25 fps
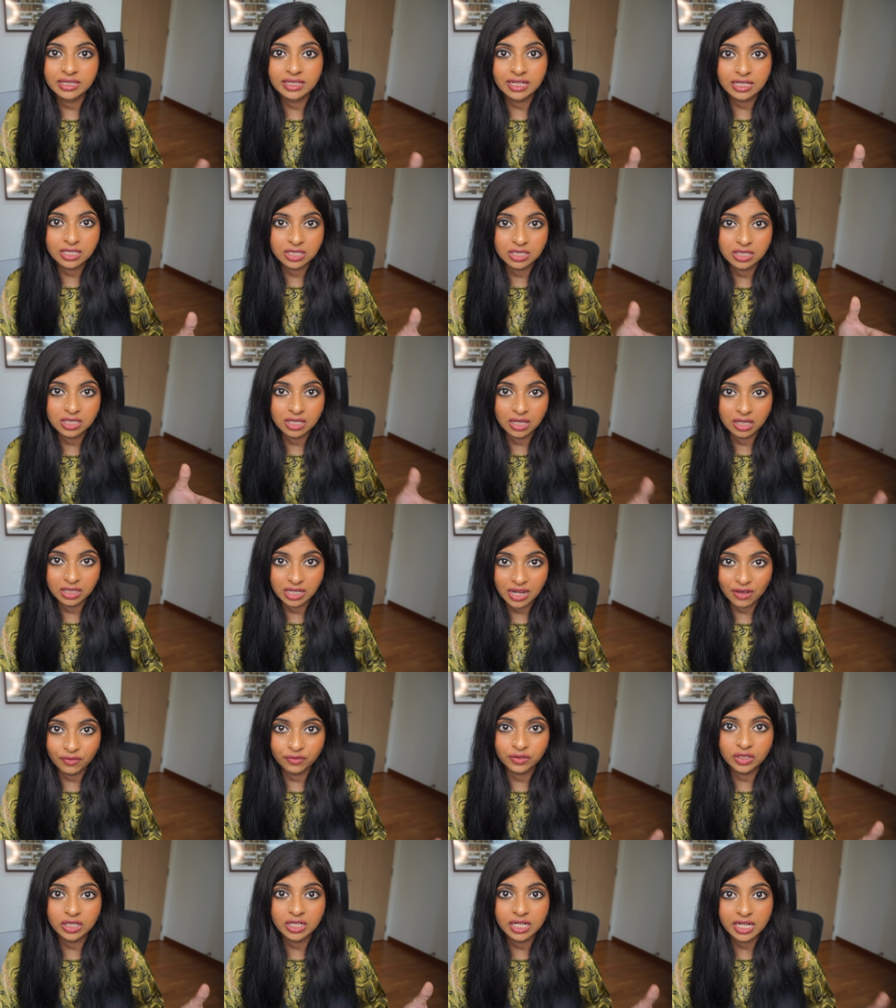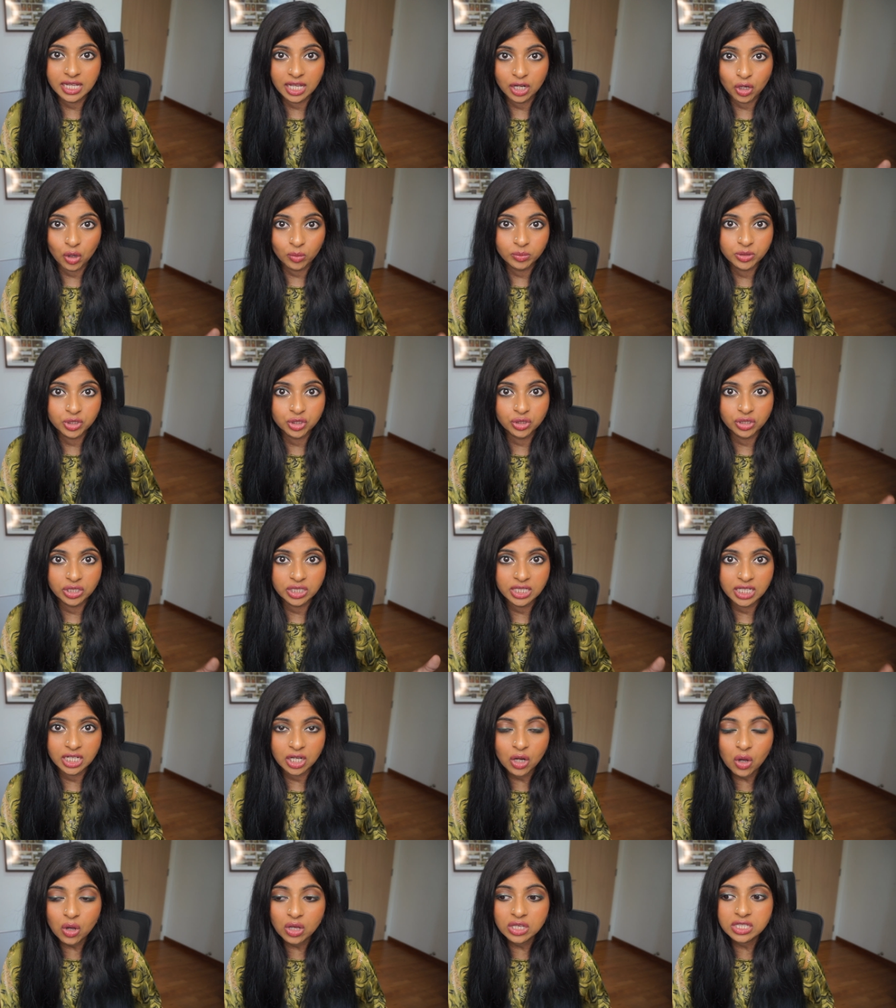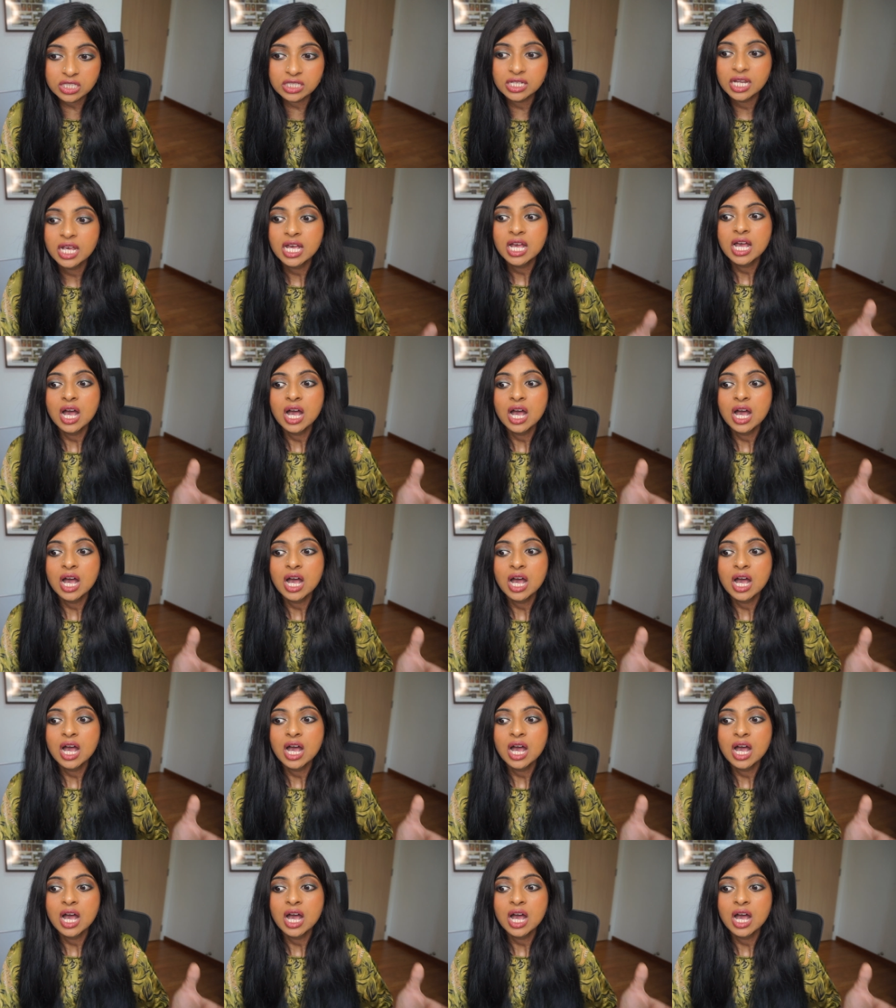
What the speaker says: that's definitely an opportunity lost.